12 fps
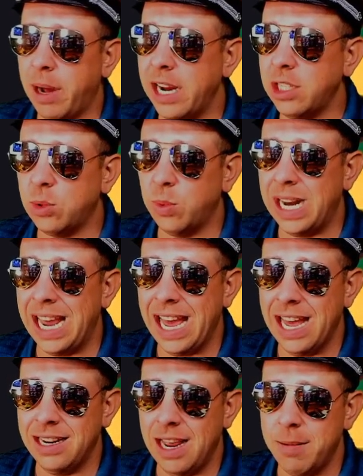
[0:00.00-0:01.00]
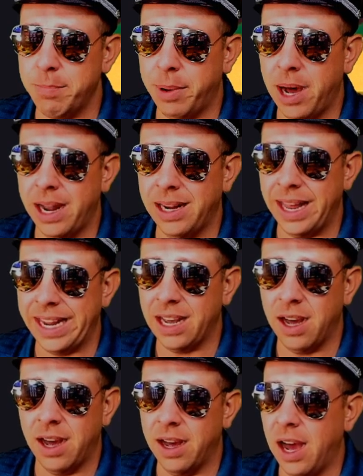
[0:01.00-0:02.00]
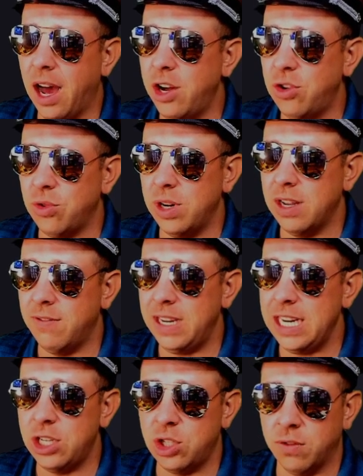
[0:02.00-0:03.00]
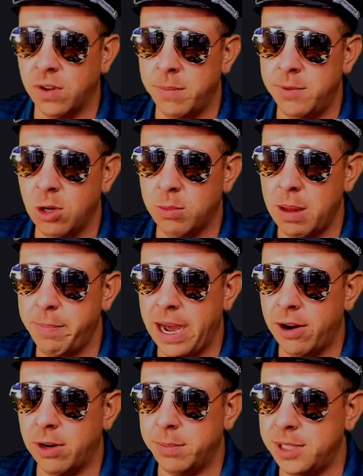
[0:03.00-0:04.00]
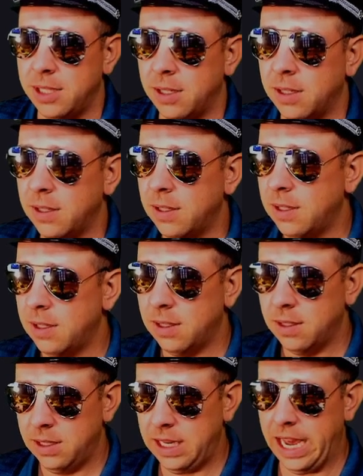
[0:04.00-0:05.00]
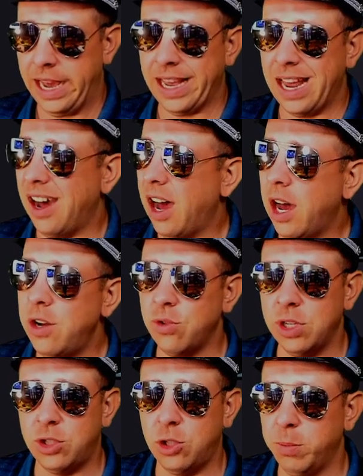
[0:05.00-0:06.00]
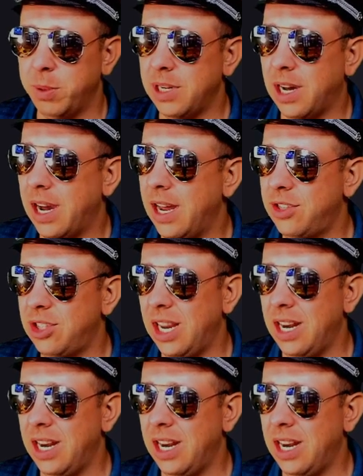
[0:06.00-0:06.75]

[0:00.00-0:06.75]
I just went ahead and bought like 100 of each of them. If you go to my power ups here. Yeah, I got 100 super dodge and